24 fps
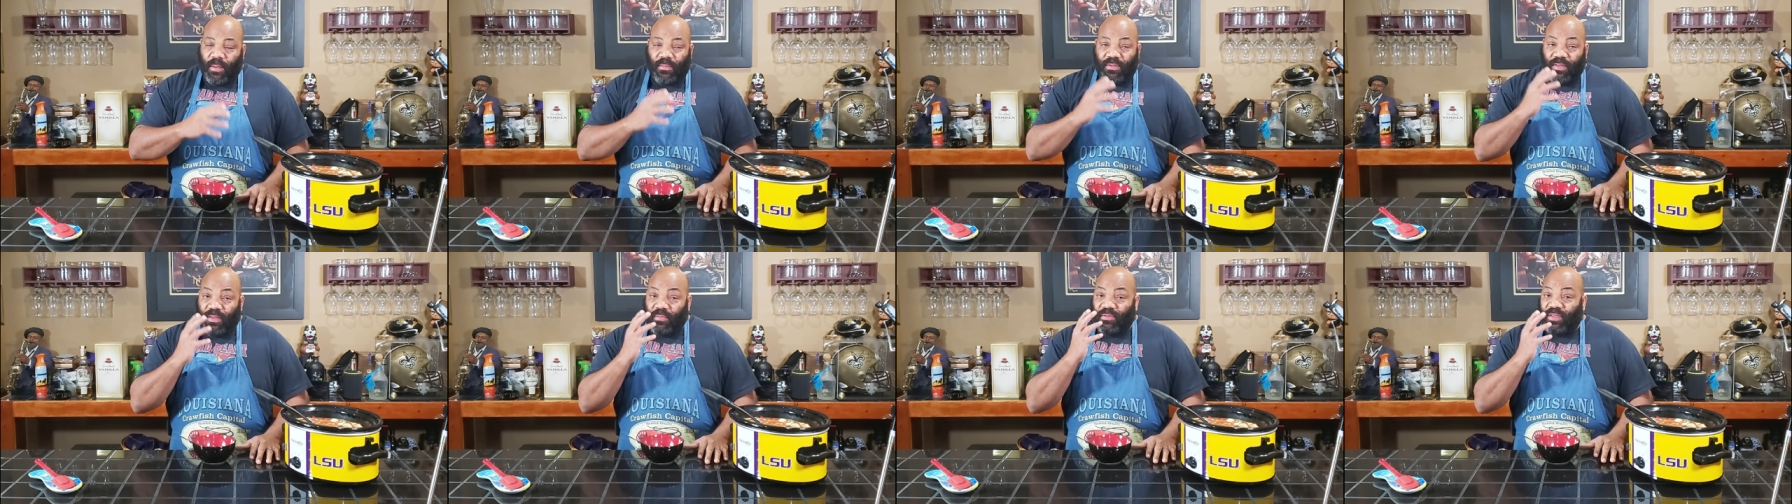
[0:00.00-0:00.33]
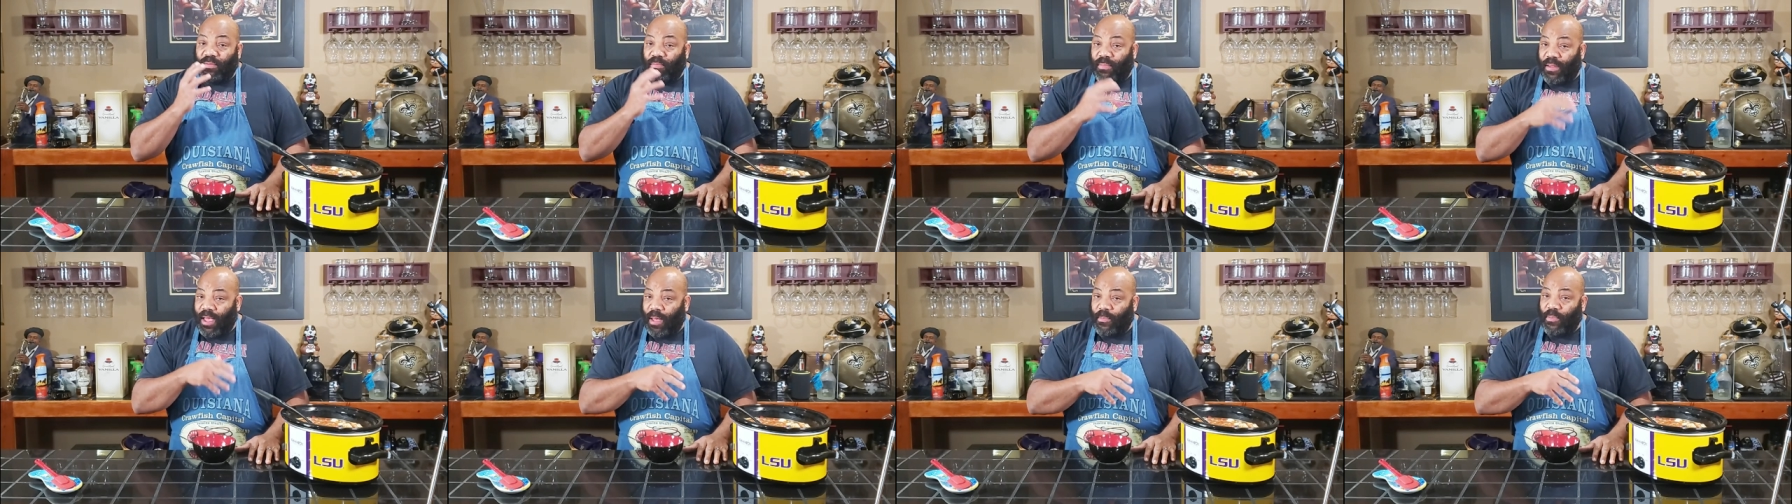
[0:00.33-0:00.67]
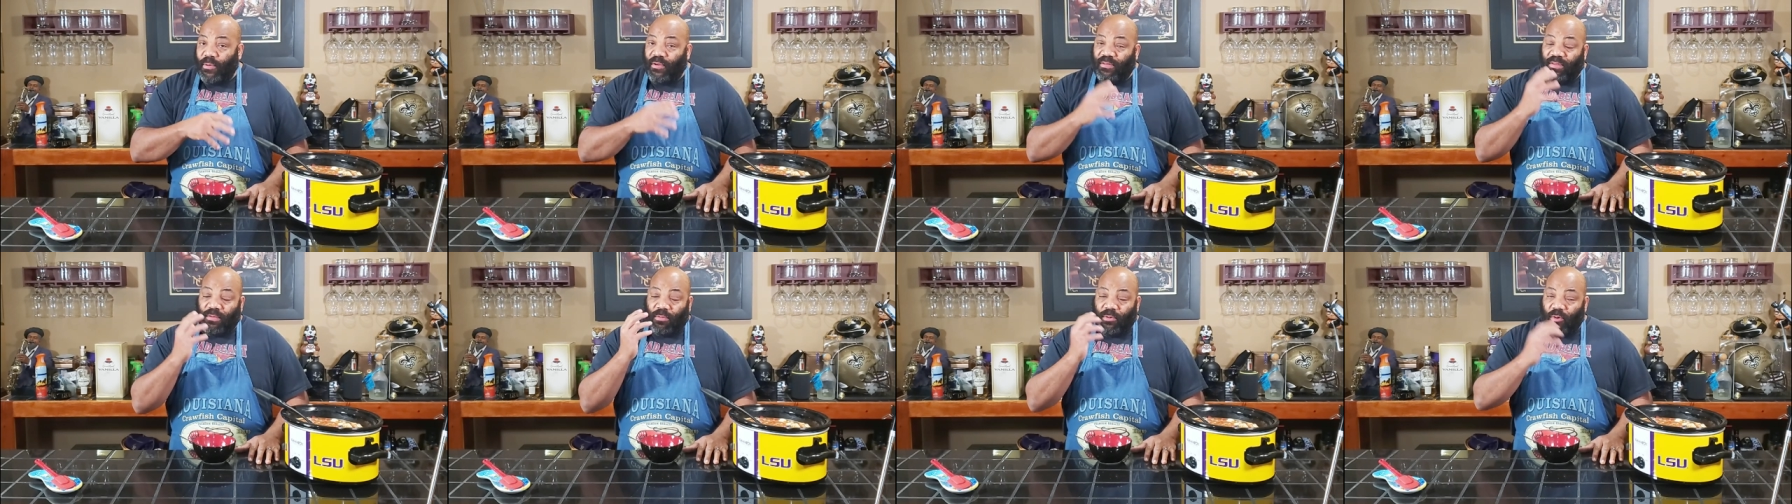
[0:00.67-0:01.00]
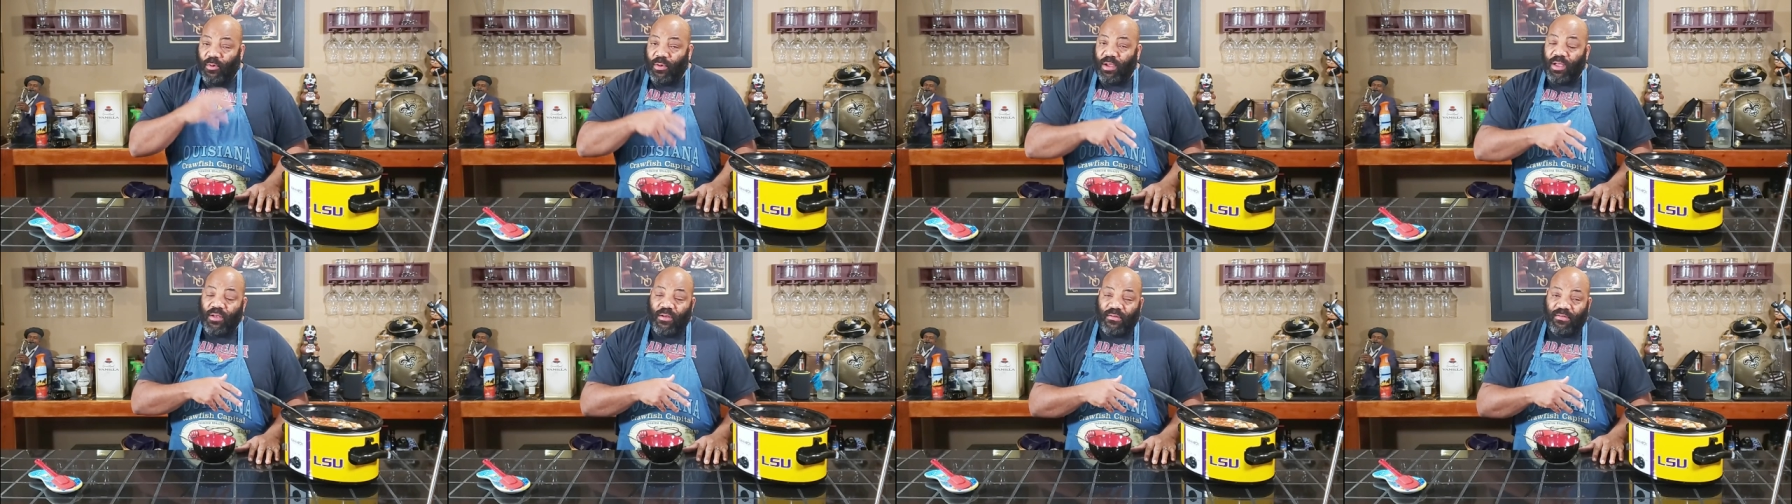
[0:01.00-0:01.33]
um, some, some pepper, some
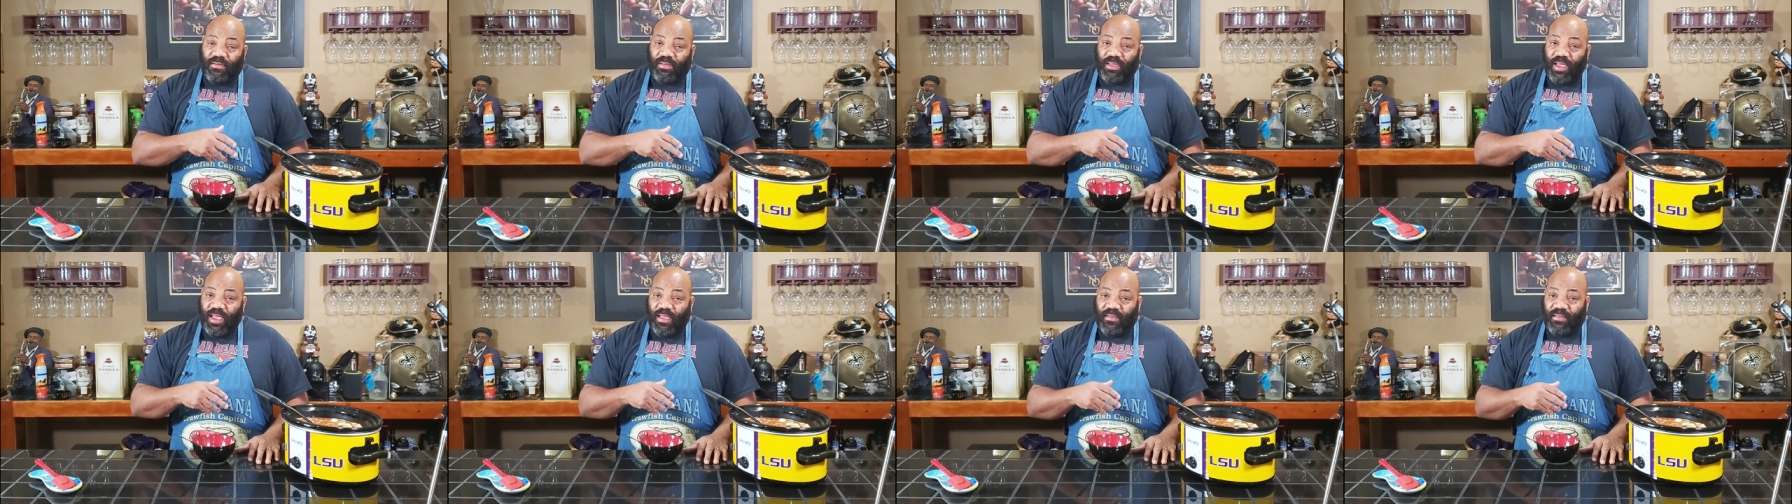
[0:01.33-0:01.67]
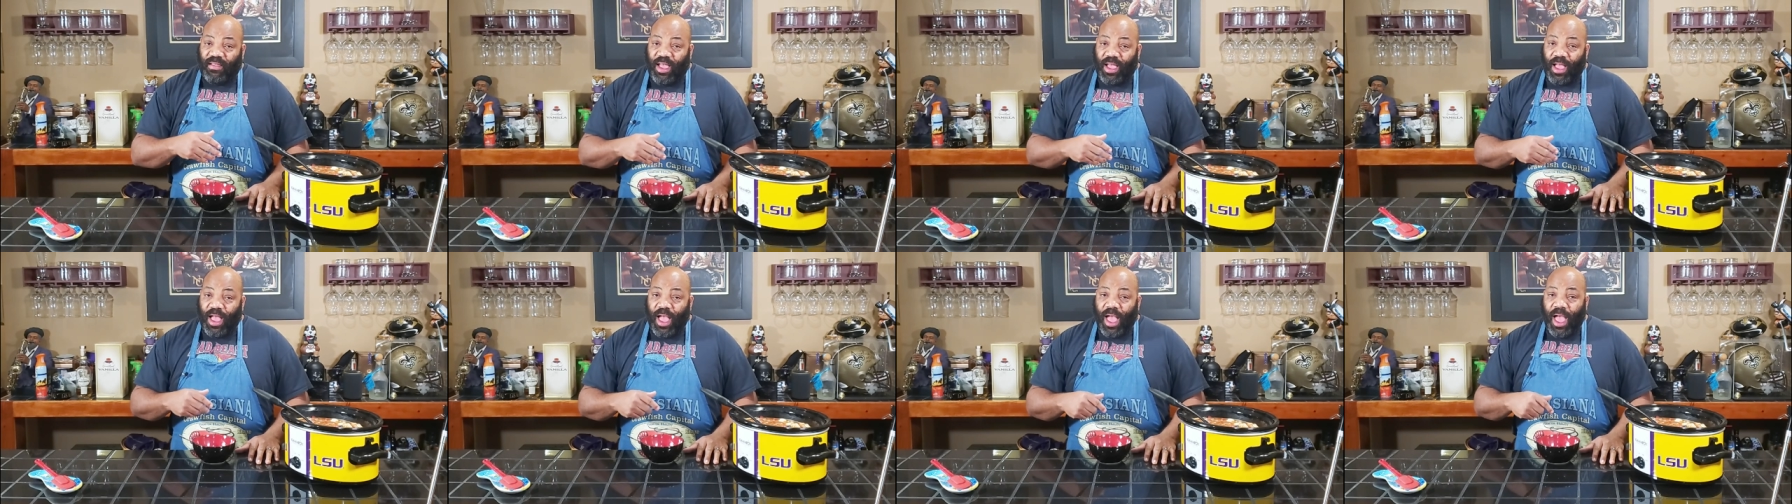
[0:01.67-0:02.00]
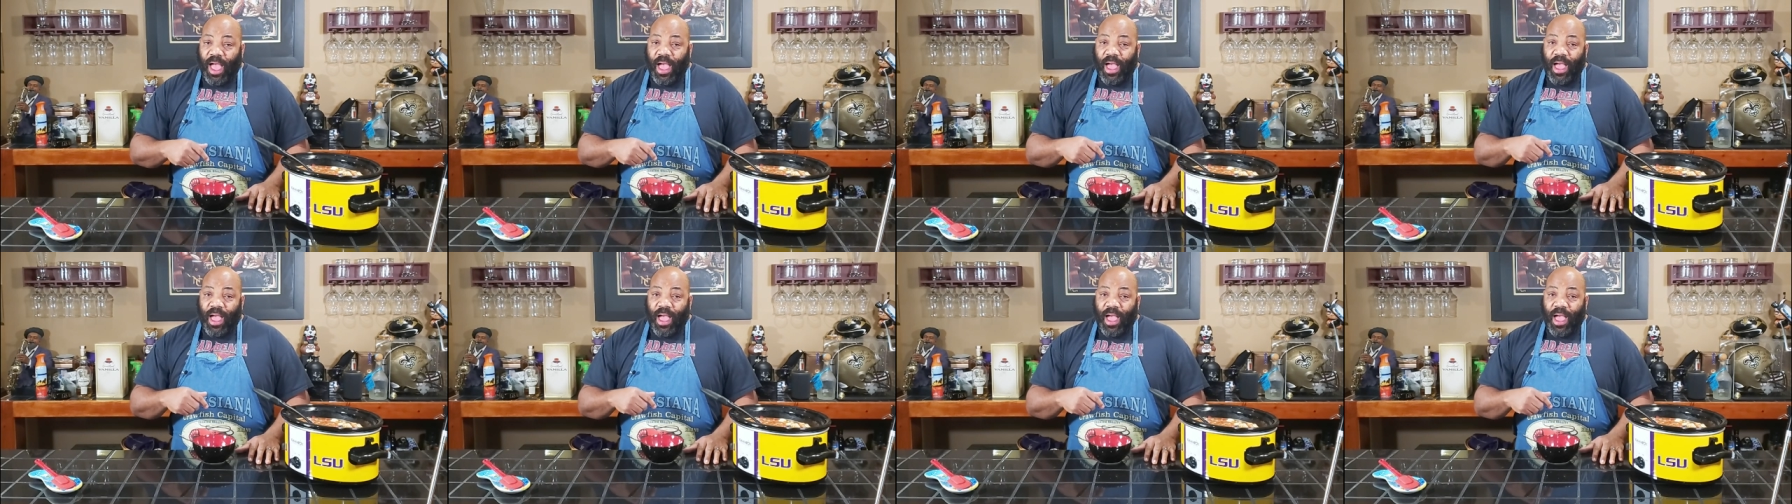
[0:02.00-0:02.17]
Creole seasoning,